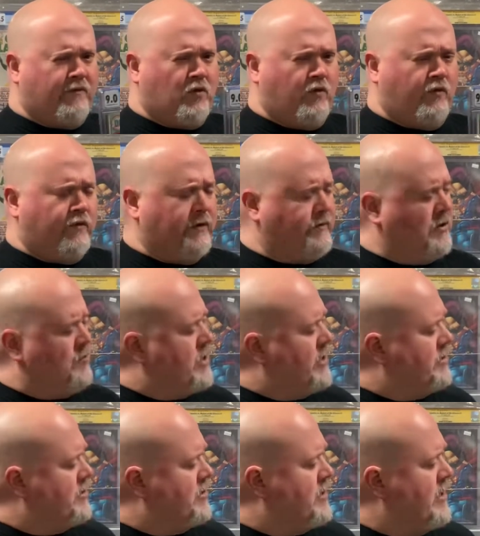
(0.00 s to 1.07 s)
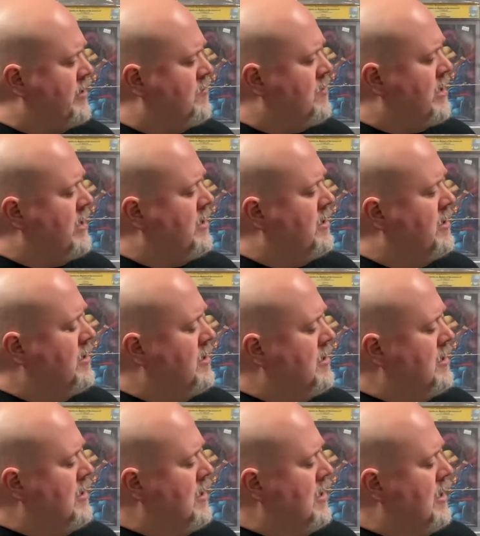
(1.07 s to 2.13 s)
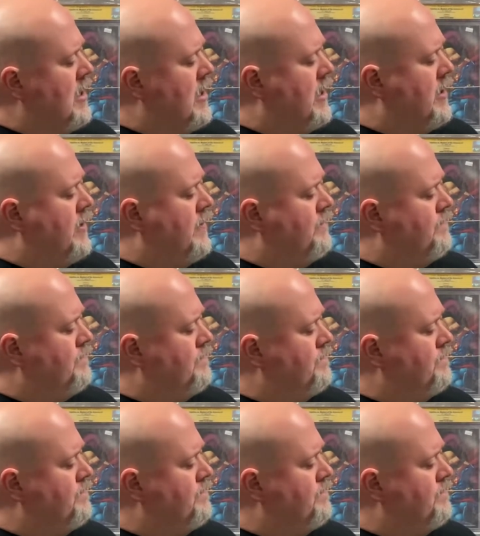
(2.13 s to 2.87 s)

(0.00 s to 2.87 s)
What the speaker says: 250 range at that grade. I'm